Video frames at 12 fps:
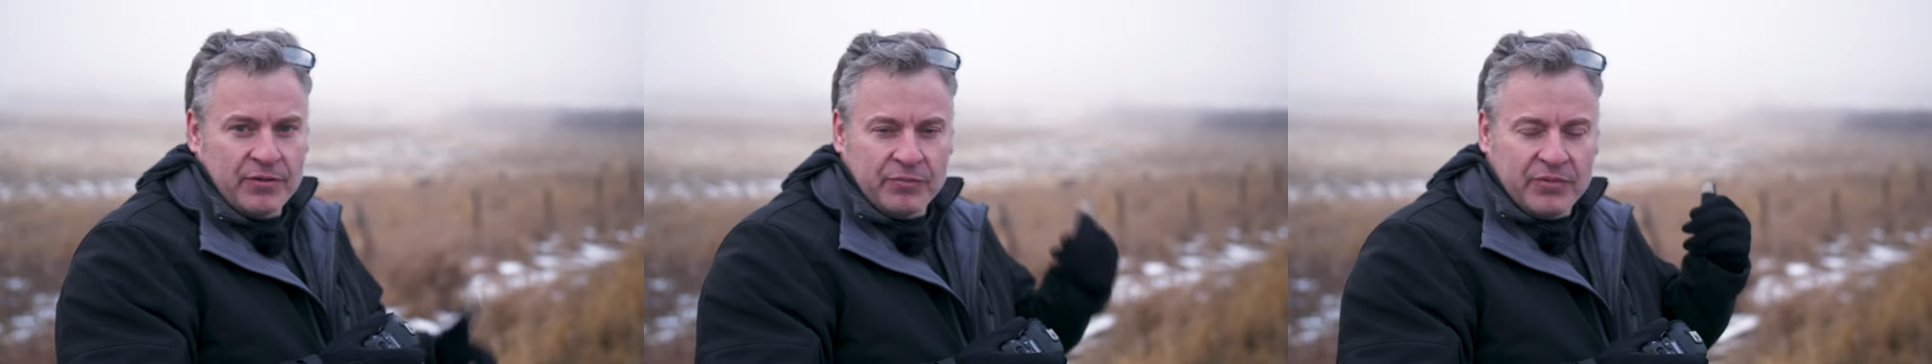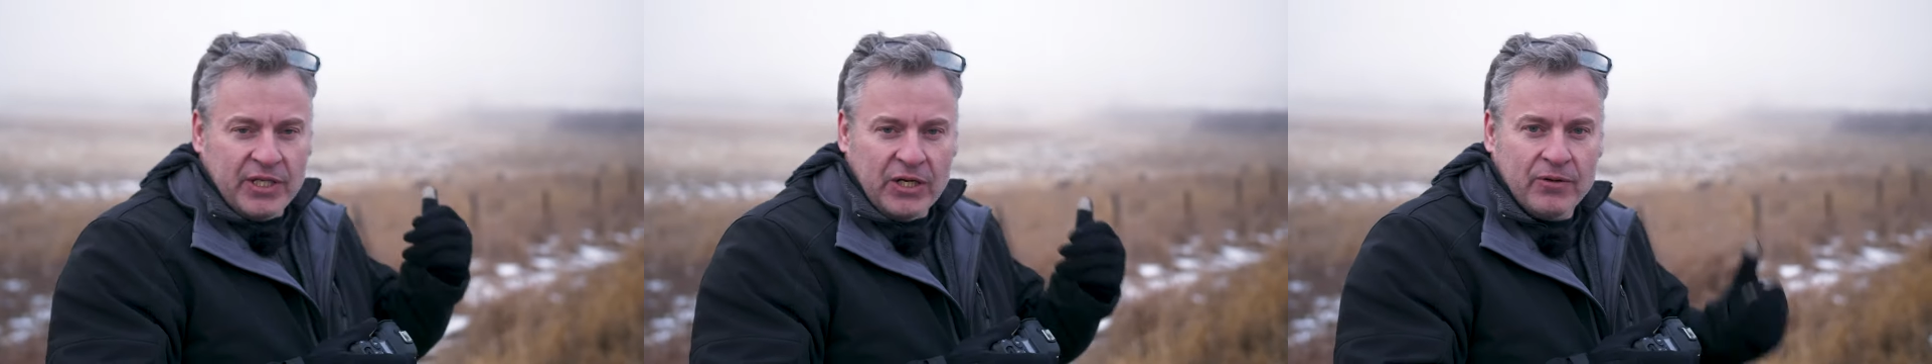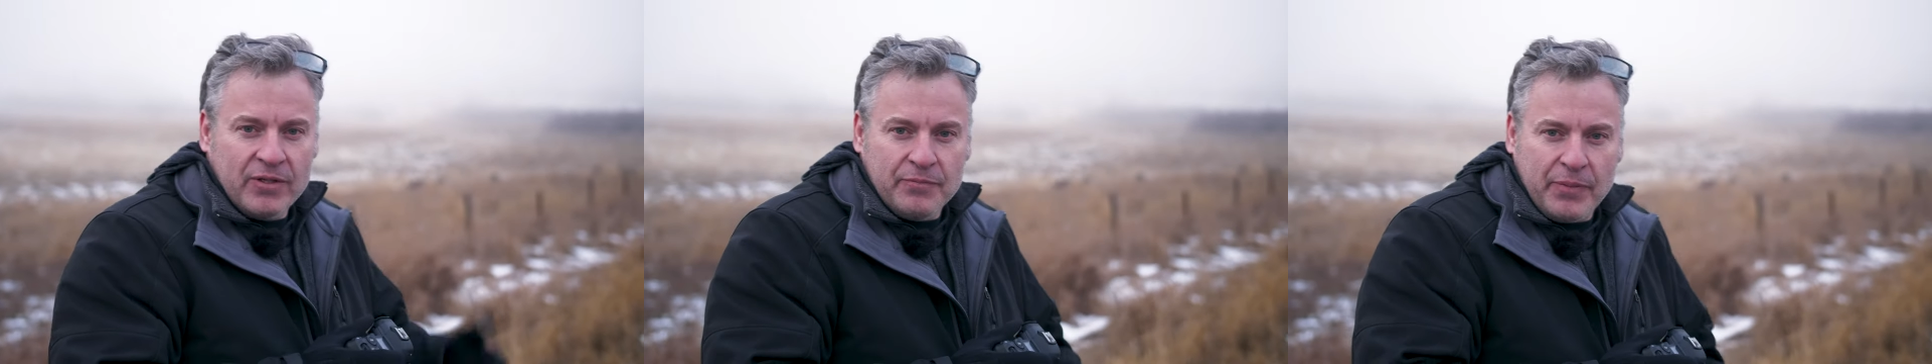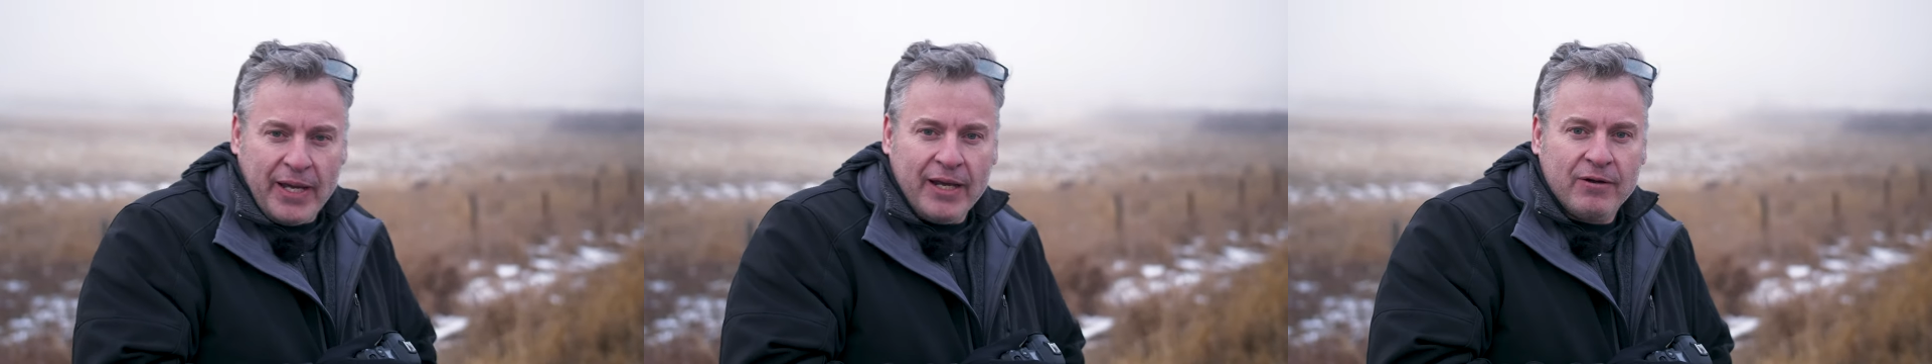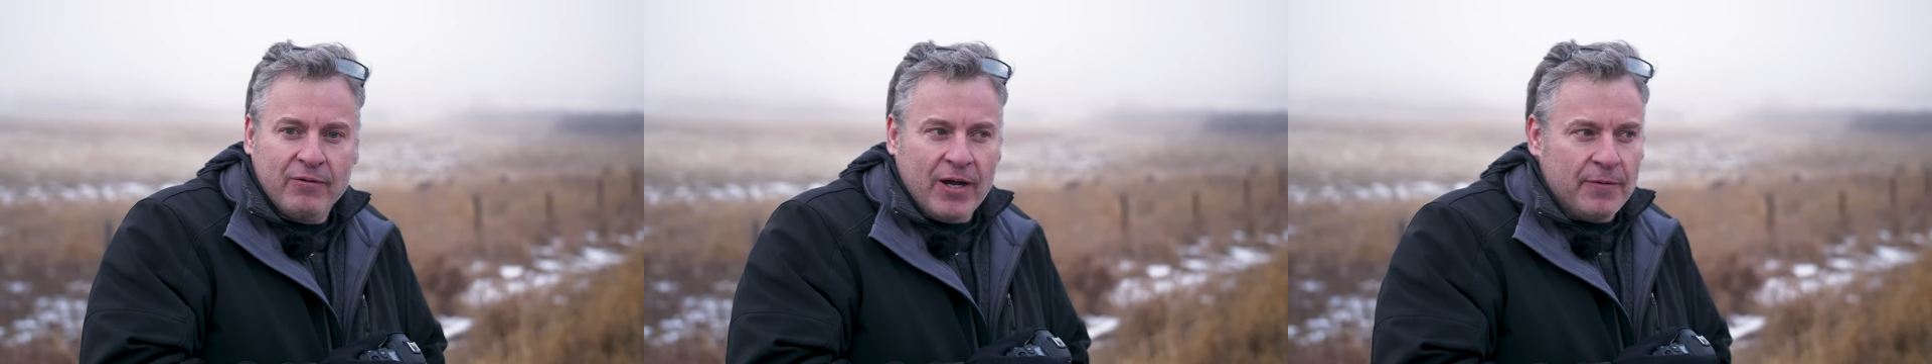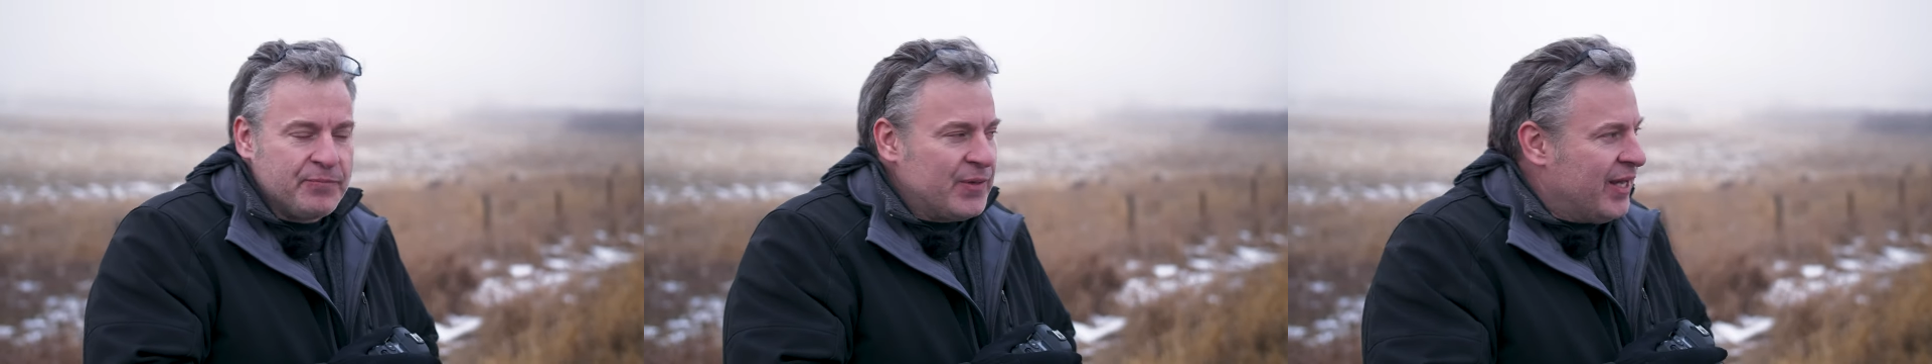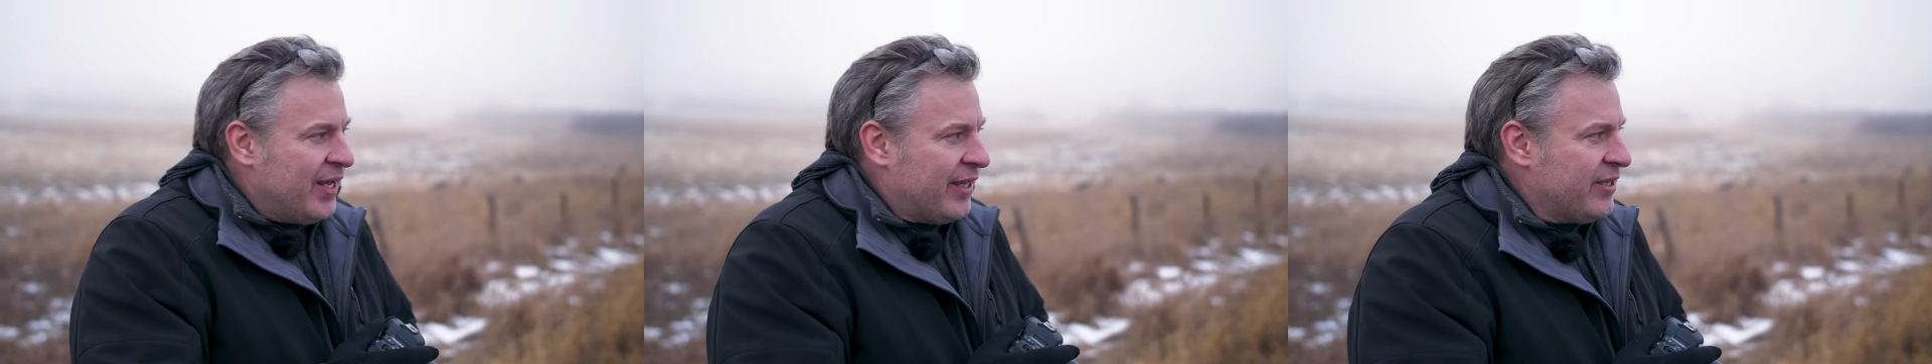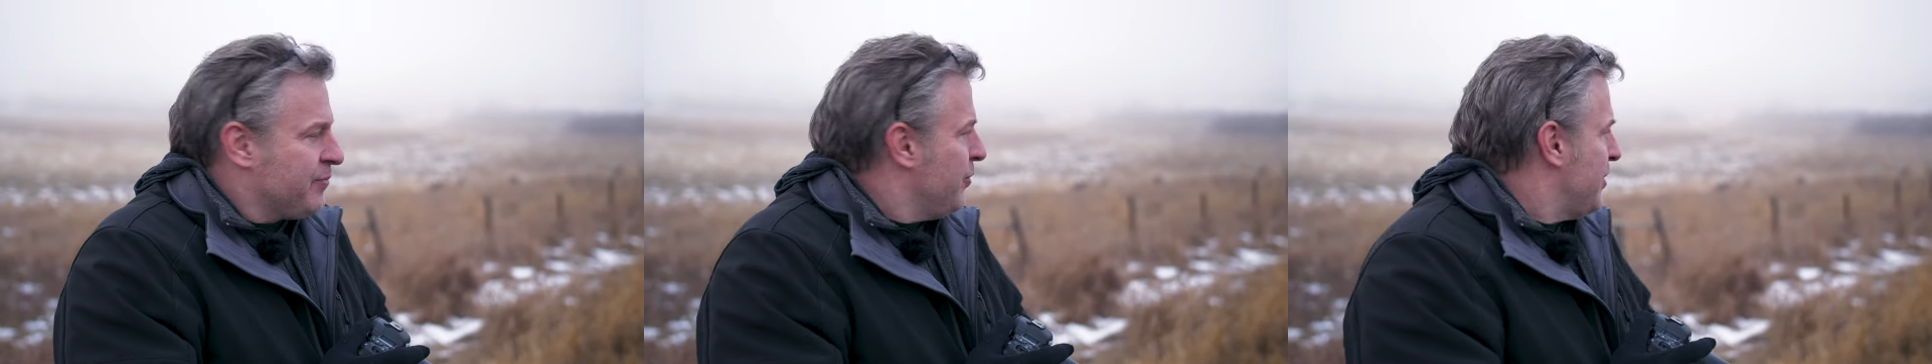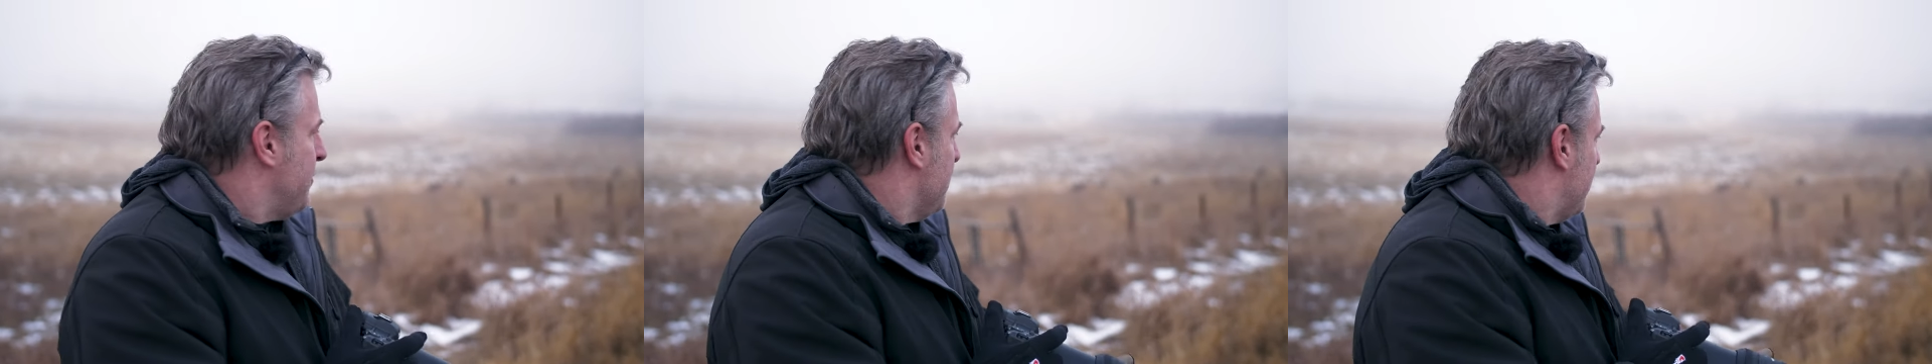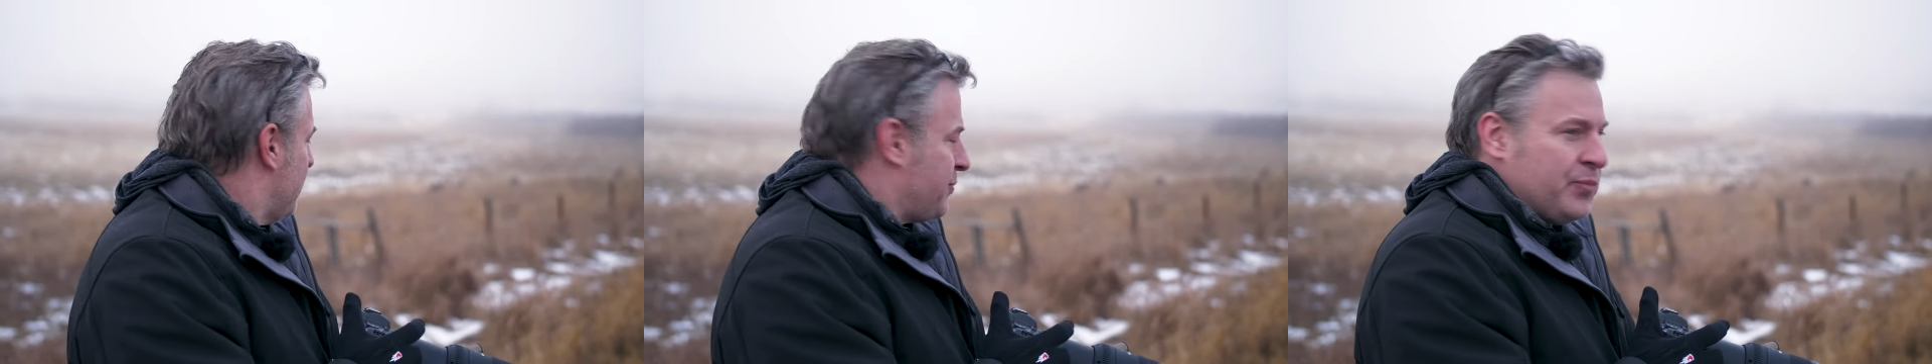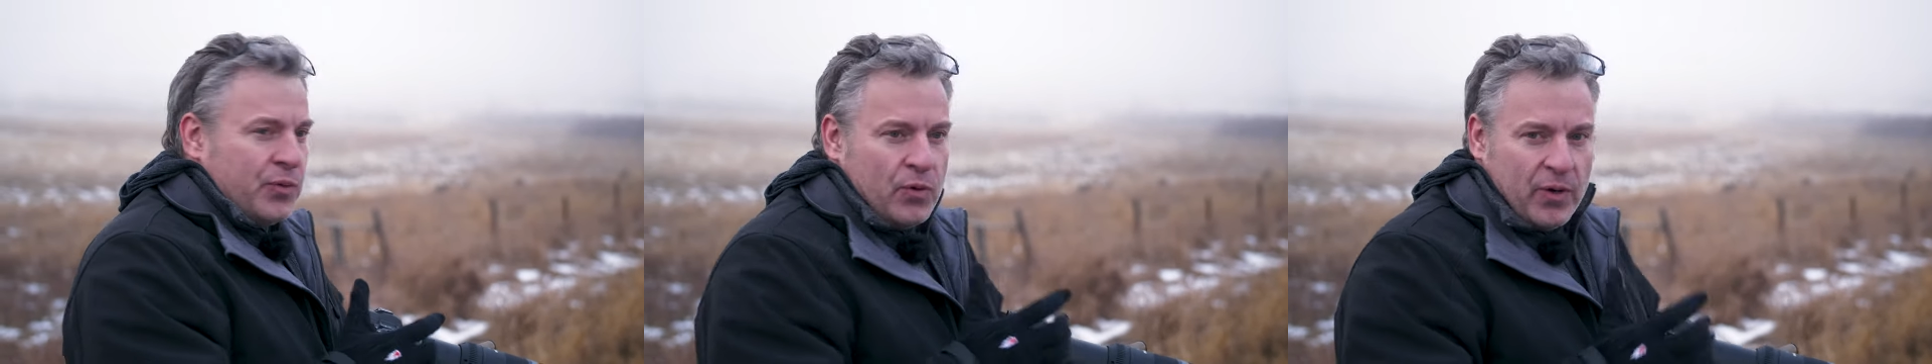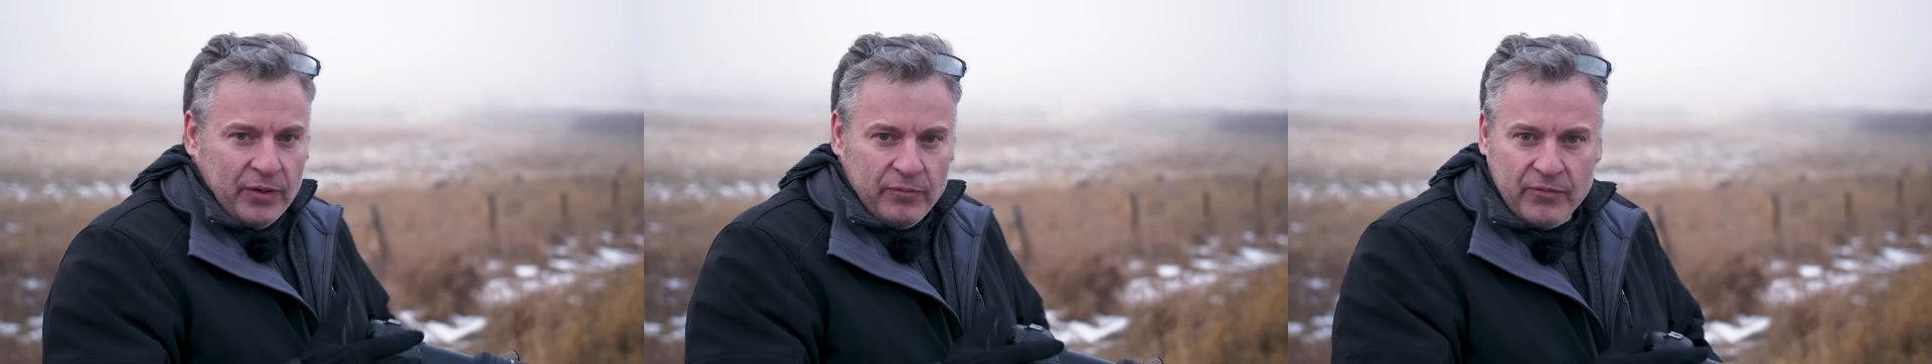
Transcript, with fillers: some deer in the background, and this brings up a good point.